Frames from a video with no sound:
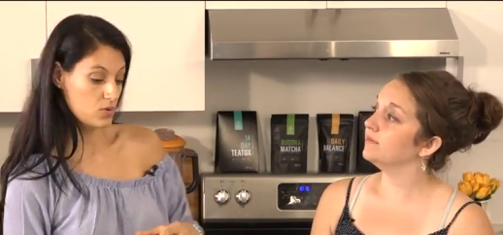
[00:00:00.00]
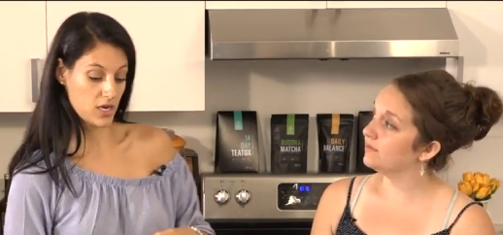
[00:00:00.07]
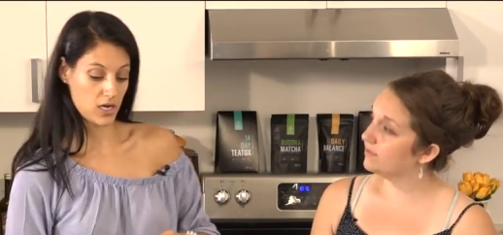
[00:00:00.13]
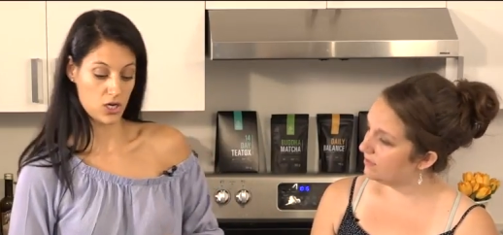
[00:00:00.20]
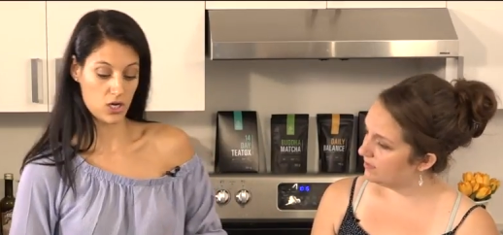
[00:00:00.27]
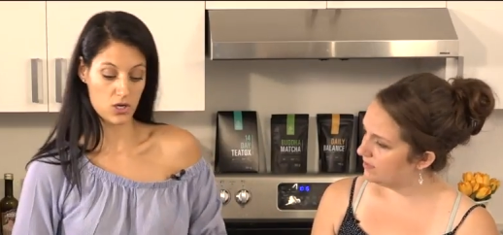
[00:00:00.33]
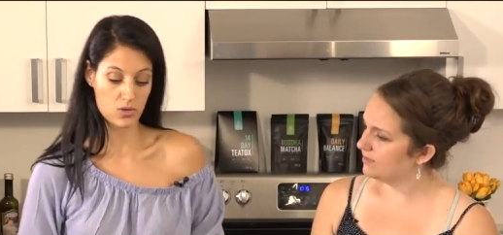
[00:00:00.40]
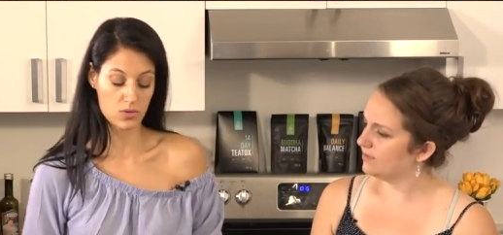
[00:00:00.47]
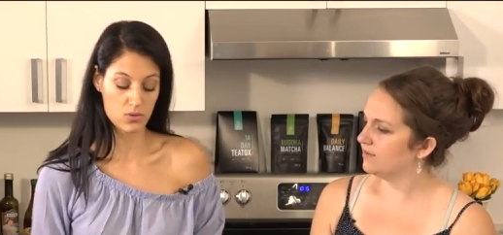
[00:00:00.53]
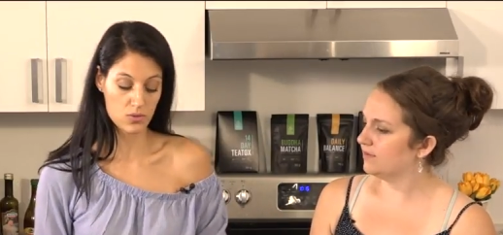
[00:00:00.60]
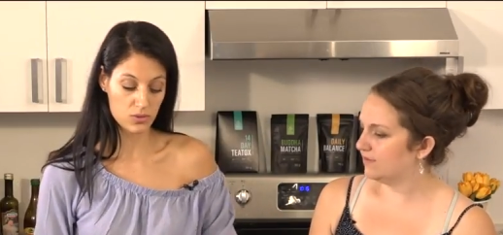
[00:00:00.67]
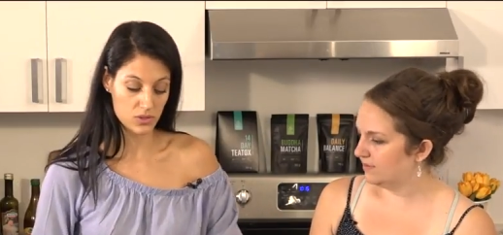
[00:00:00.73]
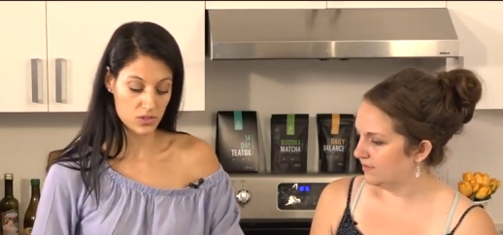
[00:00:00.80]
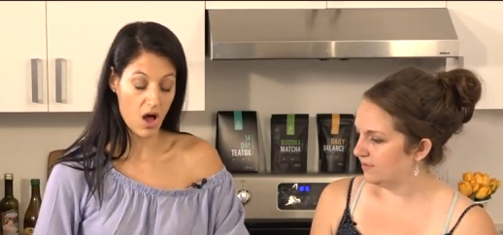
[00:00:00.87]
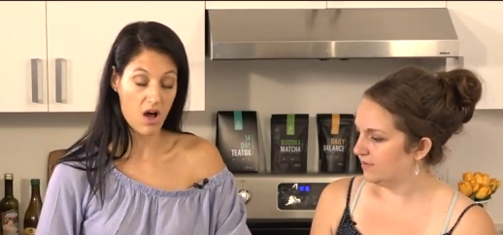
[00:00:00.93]
Speaker 1: can
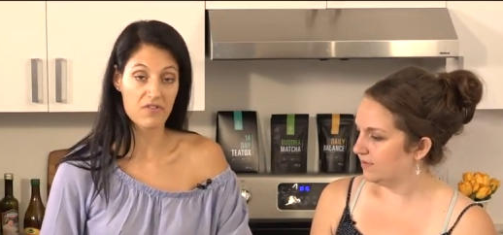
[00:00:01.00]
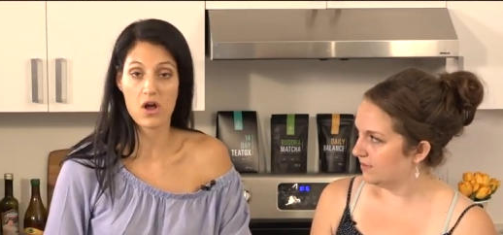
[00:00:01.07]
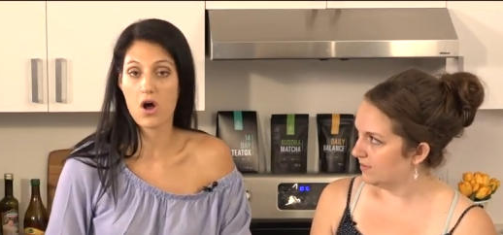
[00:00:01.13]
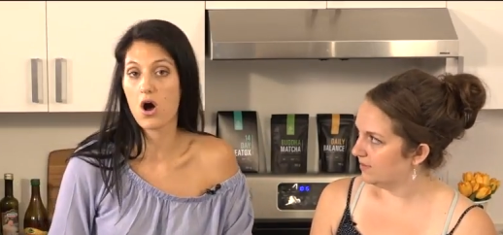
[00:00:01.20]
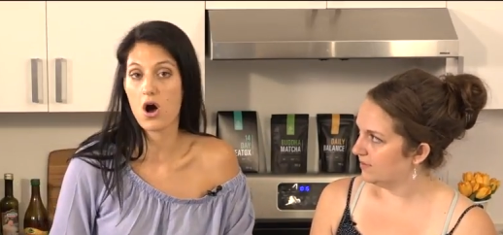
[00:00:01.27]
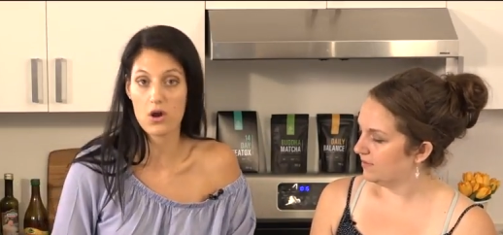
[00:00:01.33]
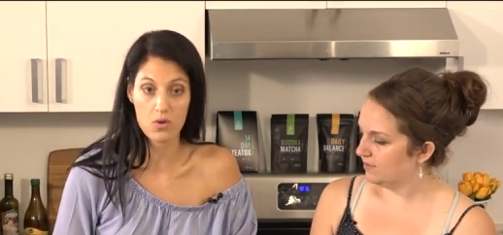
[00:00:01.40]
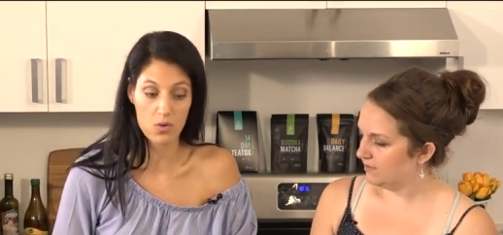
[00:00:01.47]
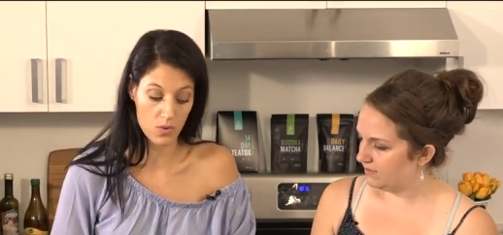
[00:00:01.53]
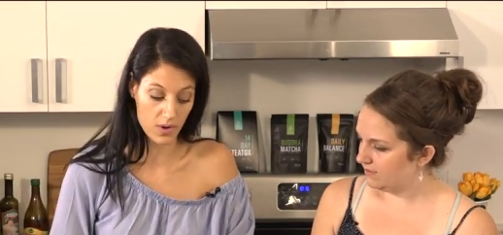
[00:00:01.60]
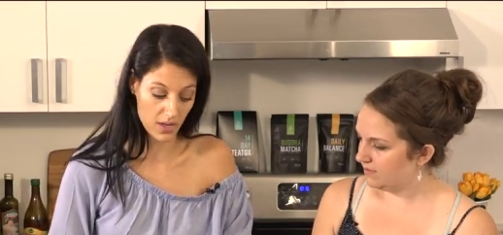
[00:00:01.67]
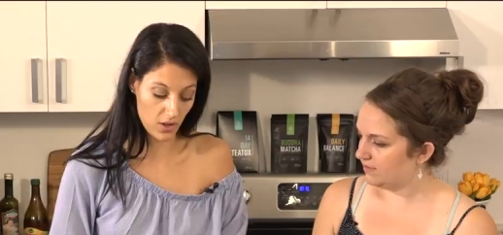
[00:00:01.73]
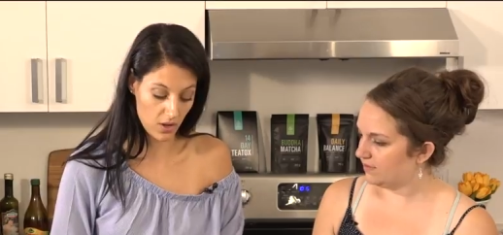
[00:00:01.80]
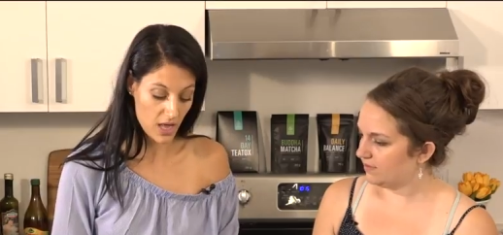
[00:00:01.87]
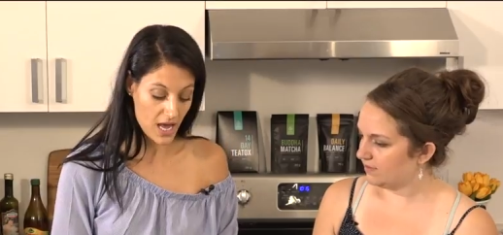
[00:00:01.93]
use avocado
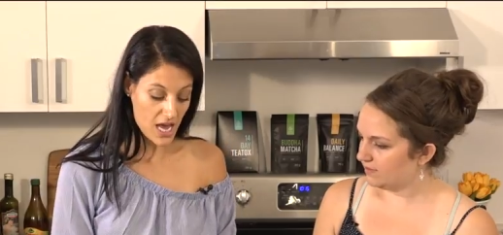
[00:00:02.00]
oil.